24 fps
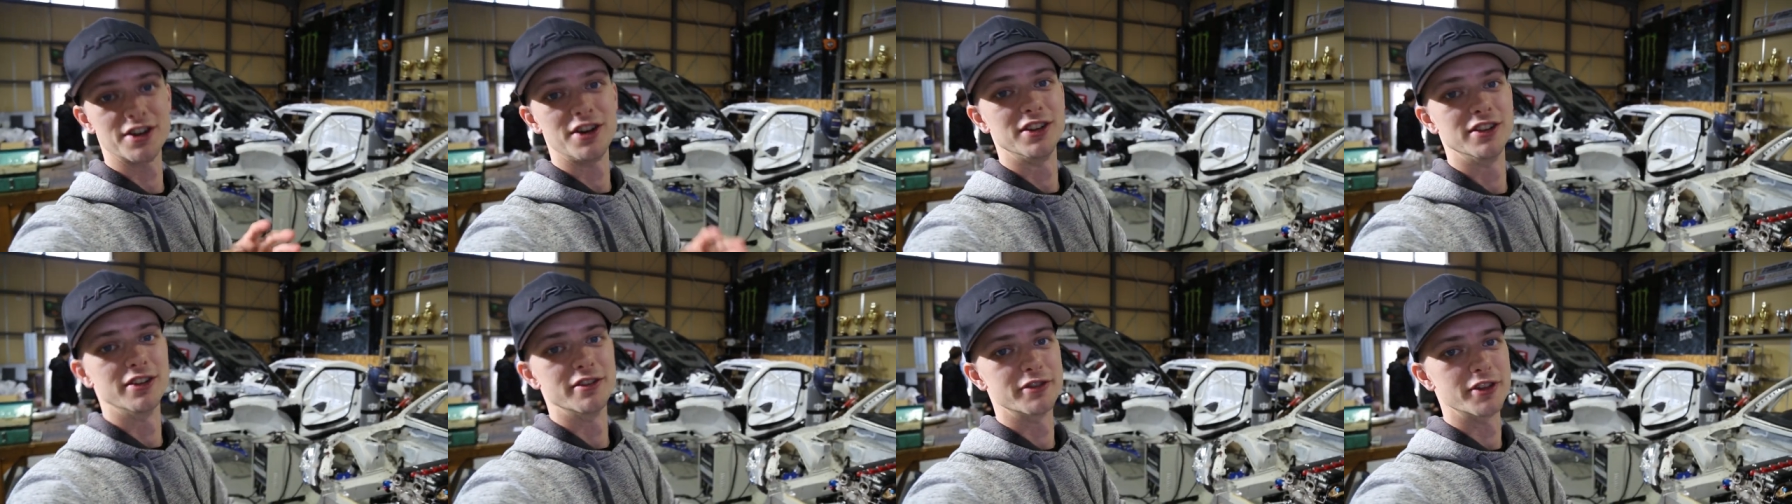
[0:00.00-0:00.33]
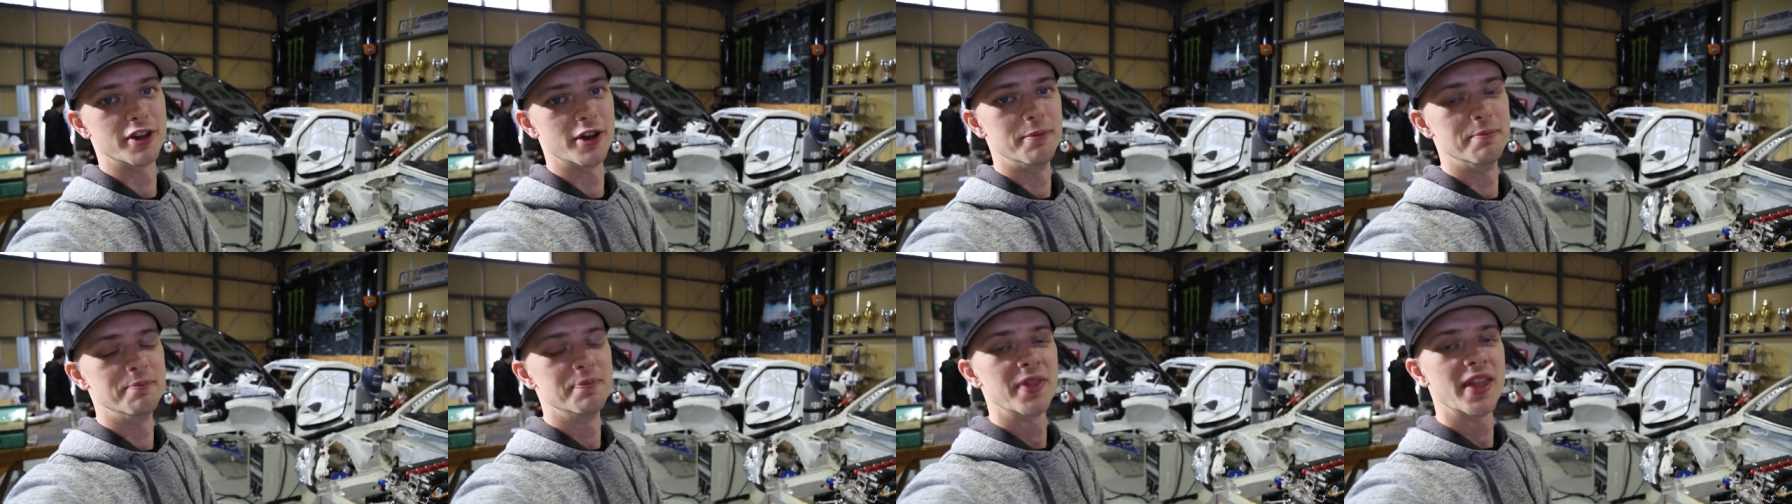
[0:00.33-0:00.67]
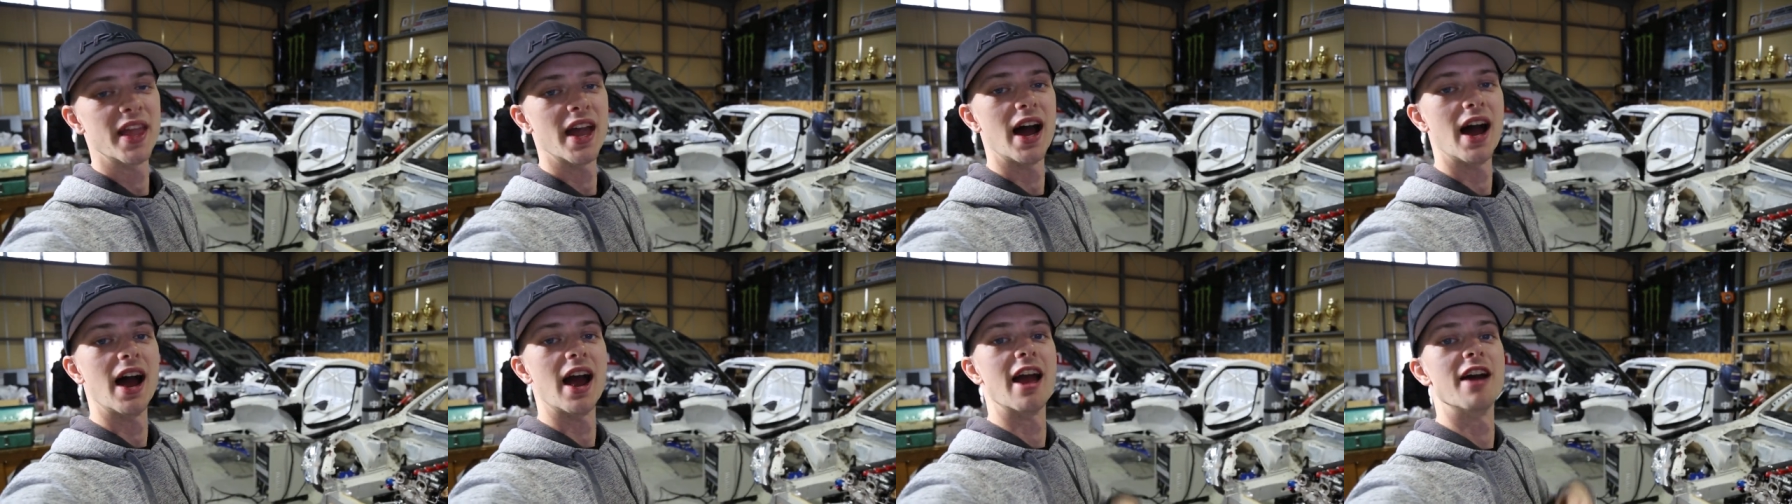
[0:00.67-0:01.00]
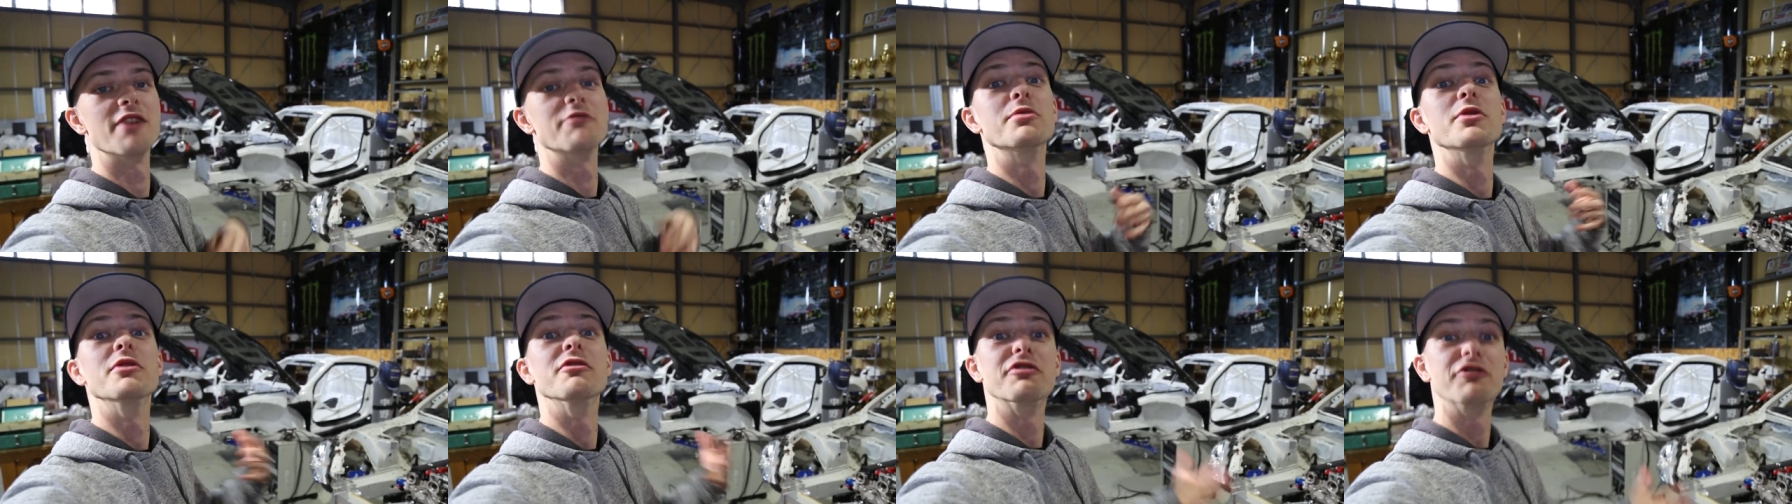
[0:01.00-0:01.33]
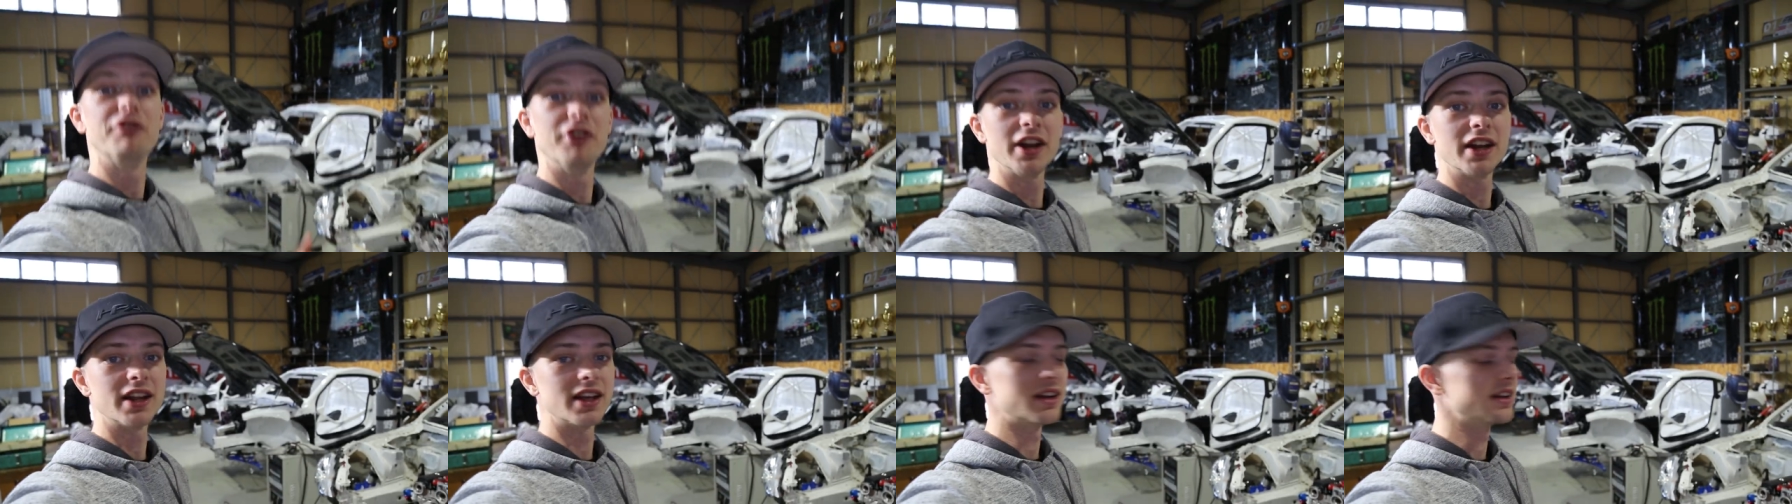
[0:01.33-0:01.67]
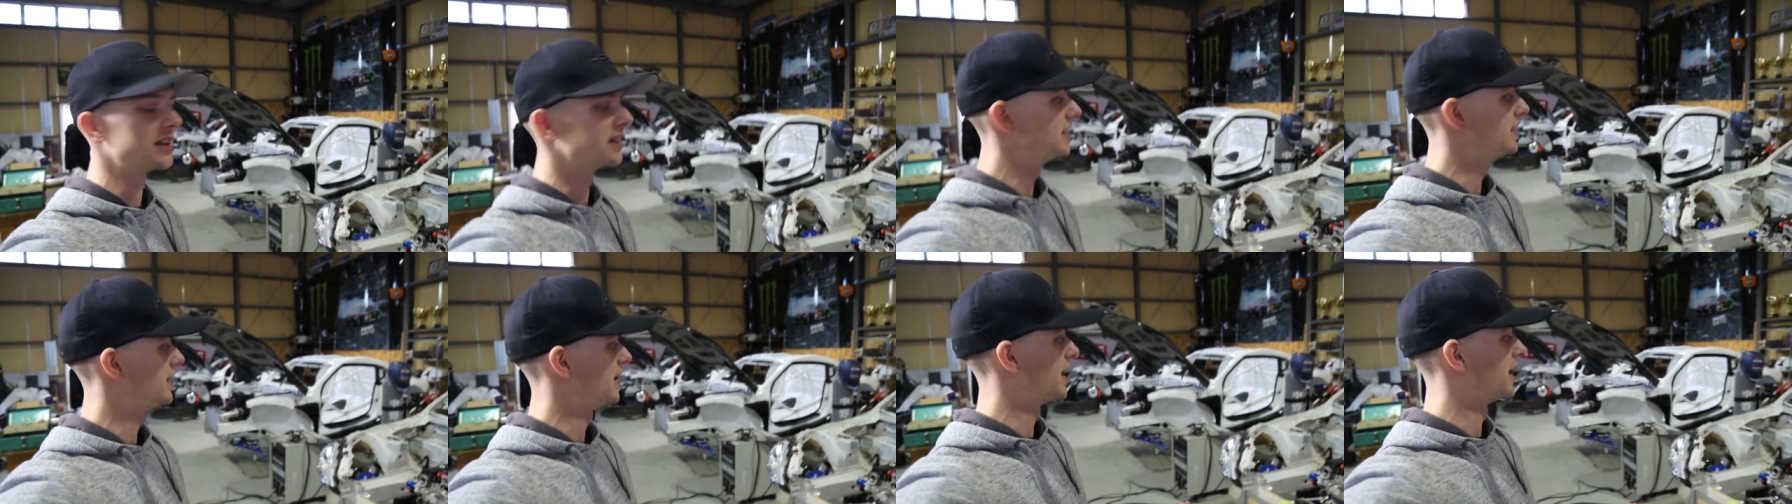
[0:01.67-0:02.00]
all of them, uh, have been
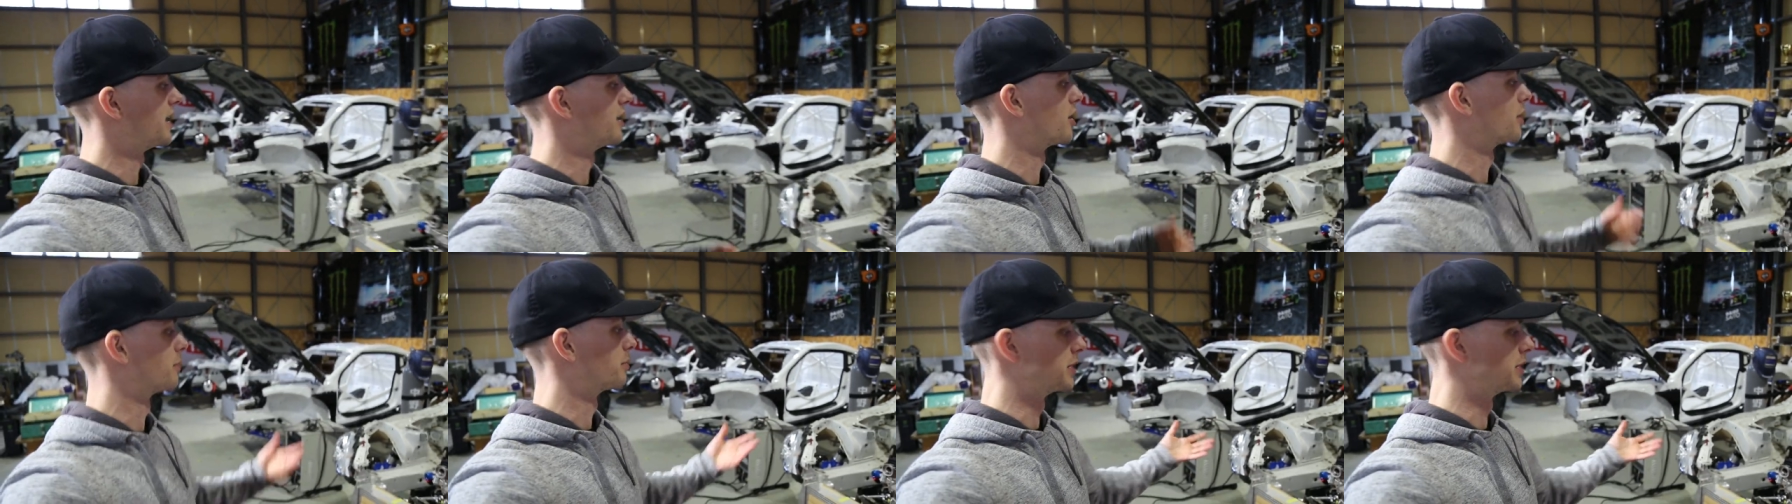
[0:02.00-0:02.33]
fitted and are